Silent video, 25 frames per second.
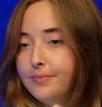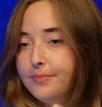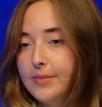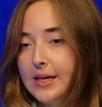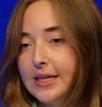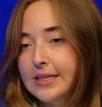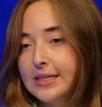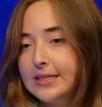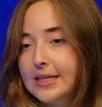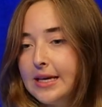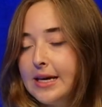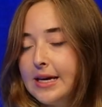
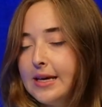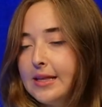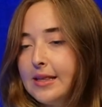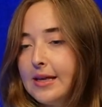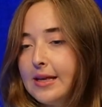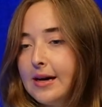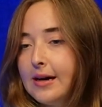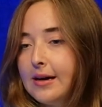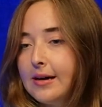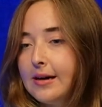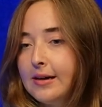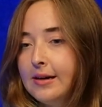It's
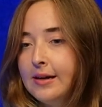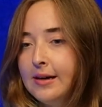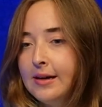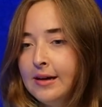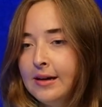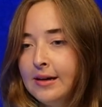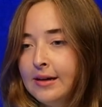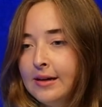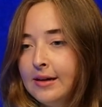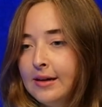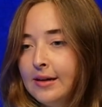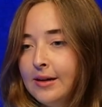either
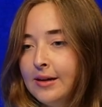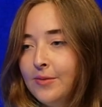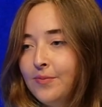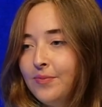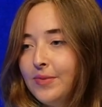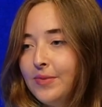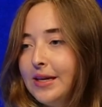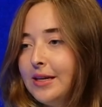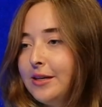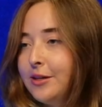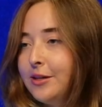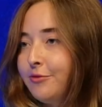
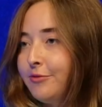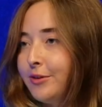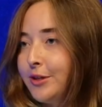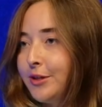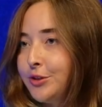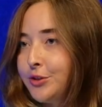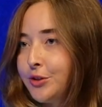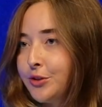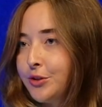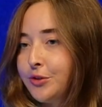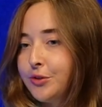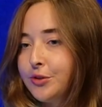
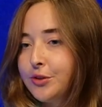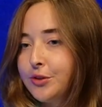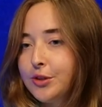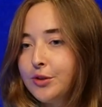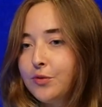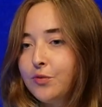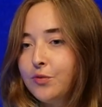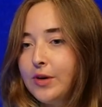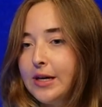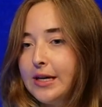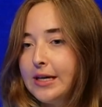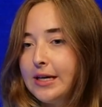individual
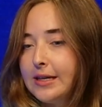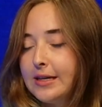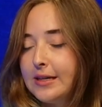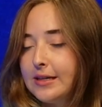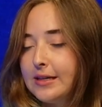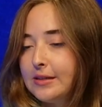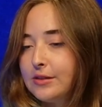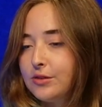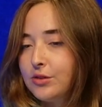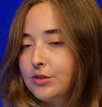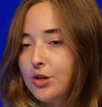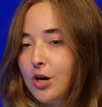
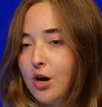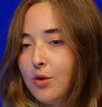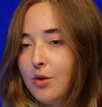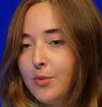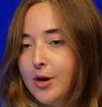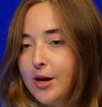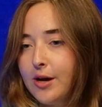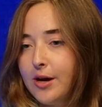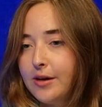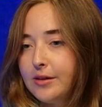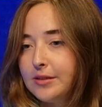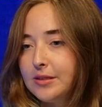careers,
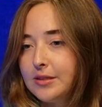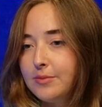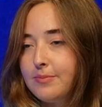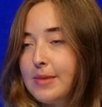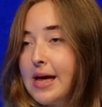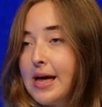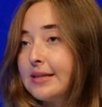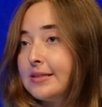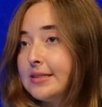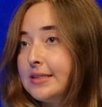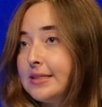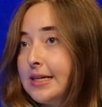commerce,
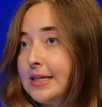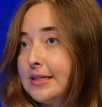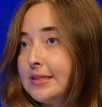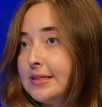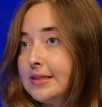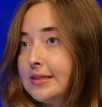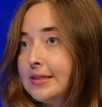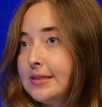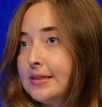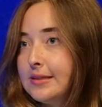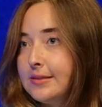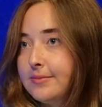maths
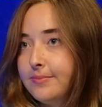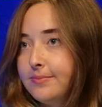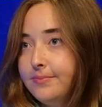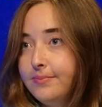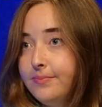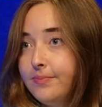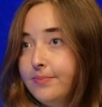teachers